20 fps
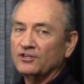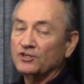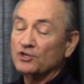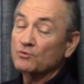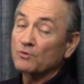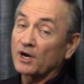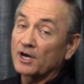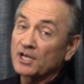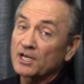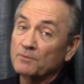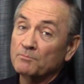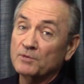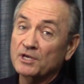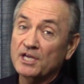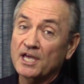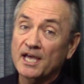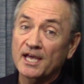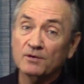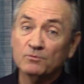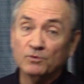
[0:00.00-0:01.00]
UIM
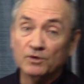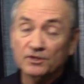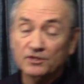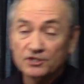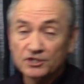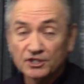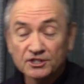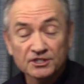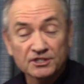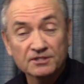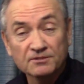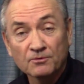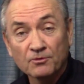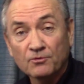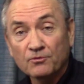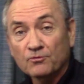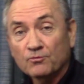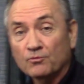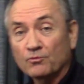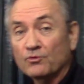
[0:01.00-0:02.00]
began with just
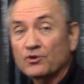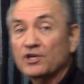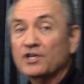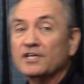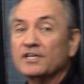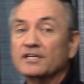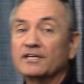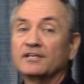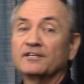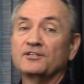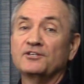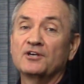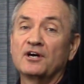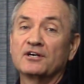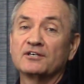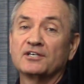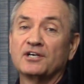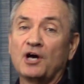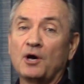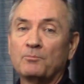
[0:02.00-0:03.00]
3
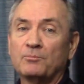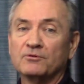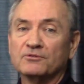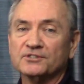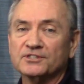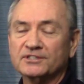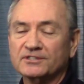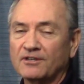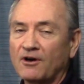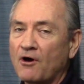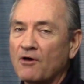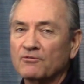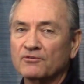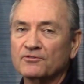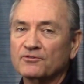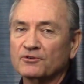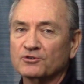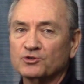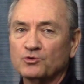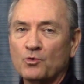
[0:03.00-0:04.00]
young couples, all in
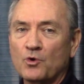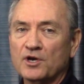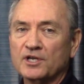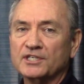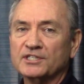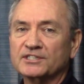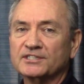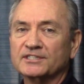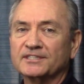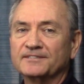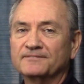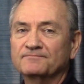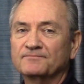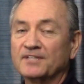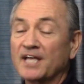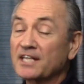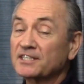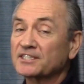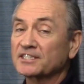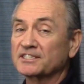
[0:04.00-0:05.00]
their 20s, and
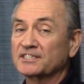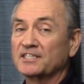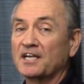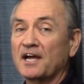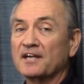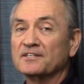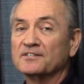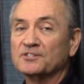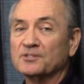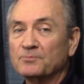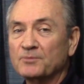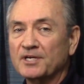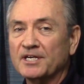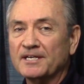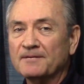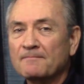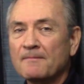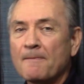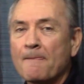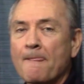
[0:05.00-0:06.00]
that's exciting to
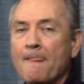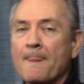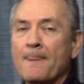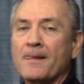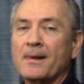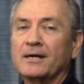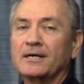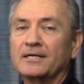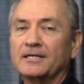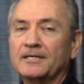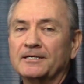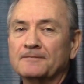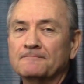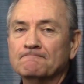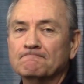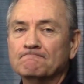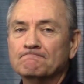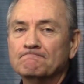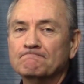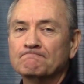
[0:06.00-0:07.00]
me.
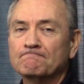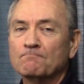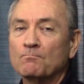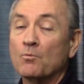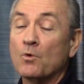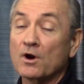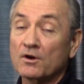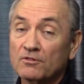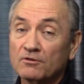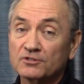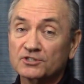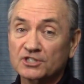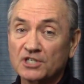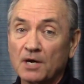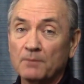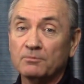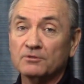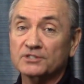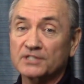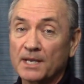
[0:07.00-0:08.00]
One of those
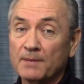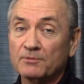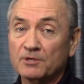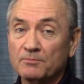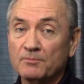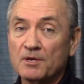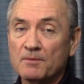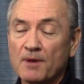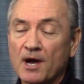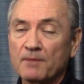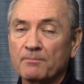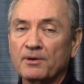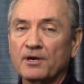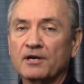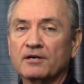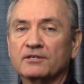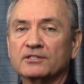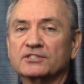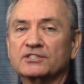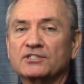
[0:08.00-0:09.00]
couples happened to be my
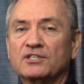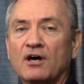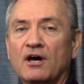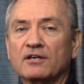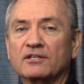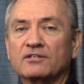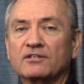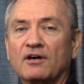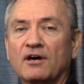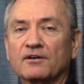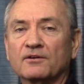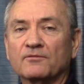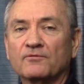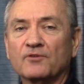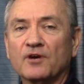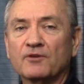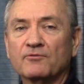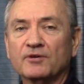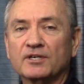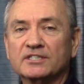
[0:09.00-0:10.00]
parents, Don and Donna
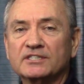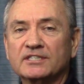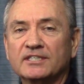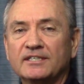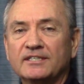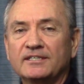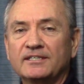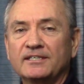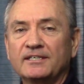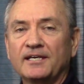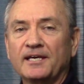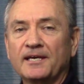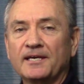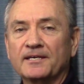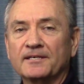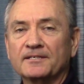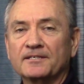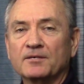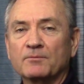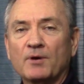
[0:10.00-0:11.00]
Fredericks.
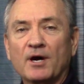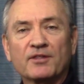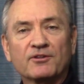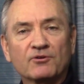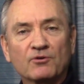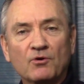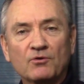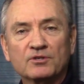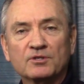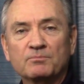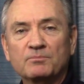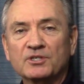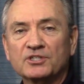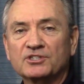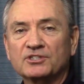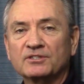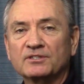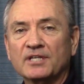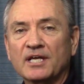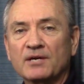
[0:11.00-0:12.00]
And by their own
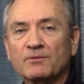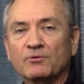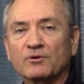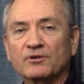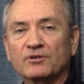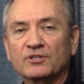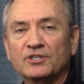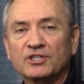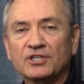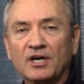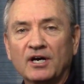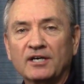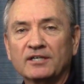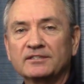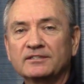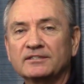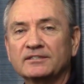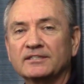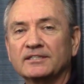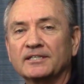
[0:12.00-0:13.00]
admission, they were
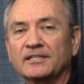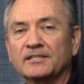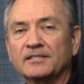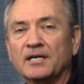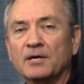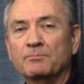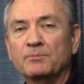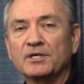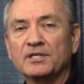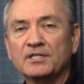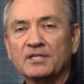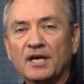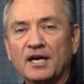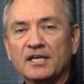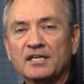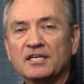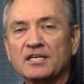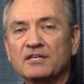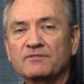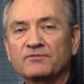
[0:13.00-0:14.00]
young, a bit
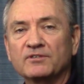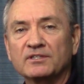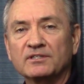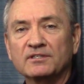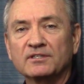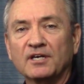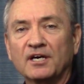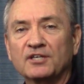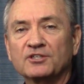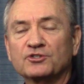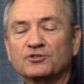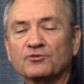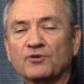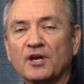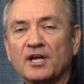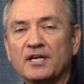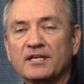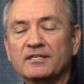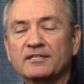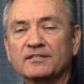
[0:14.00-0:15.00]
naive and
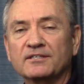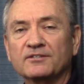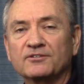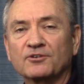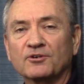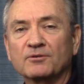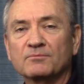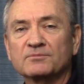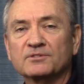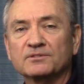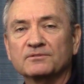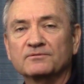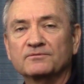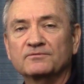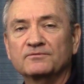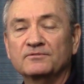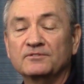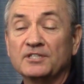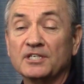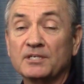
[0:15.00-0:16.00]
untrained in terms
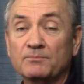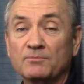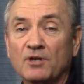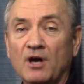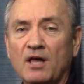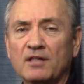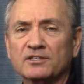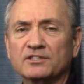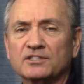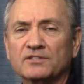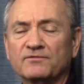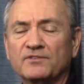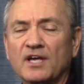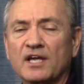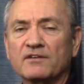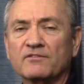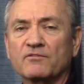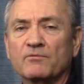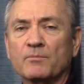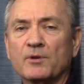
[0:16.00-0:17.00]
of deep knowledge of
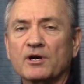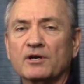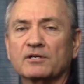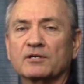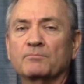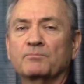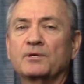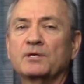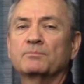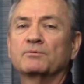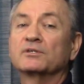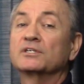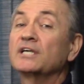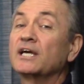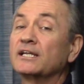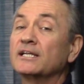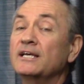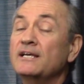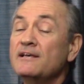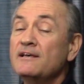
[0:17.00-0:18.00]
Native American people.
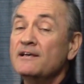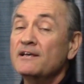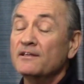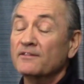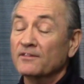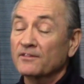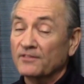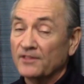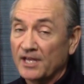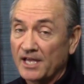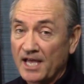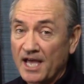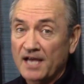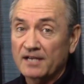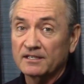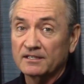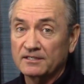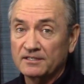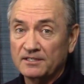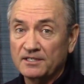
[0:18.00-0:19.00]
Yet they had
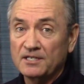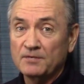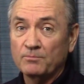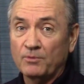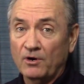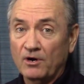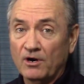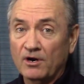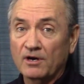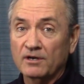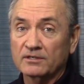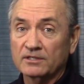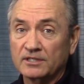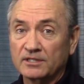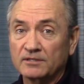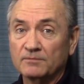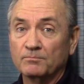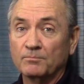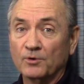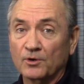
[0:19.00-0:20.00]
a deep heart,
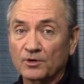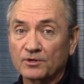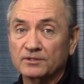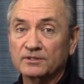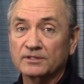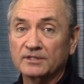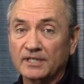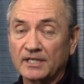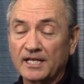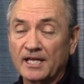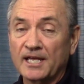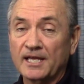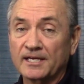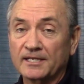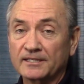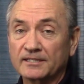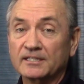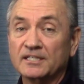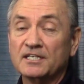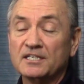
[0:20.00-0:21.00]
burden,
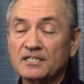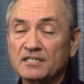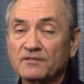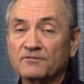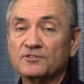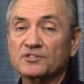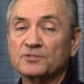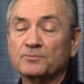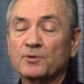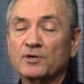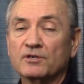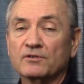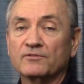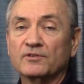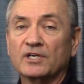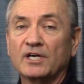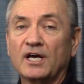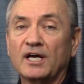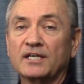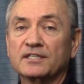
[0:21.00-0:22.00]
and leading of the Spirit of
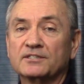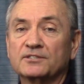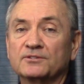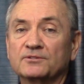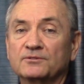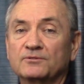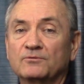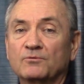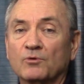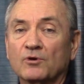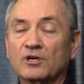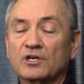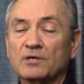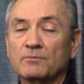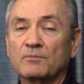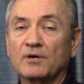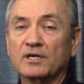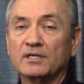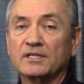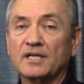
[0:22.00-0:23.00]
God to work
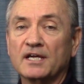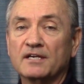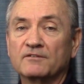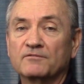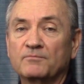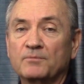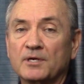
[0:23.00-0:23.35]
among Native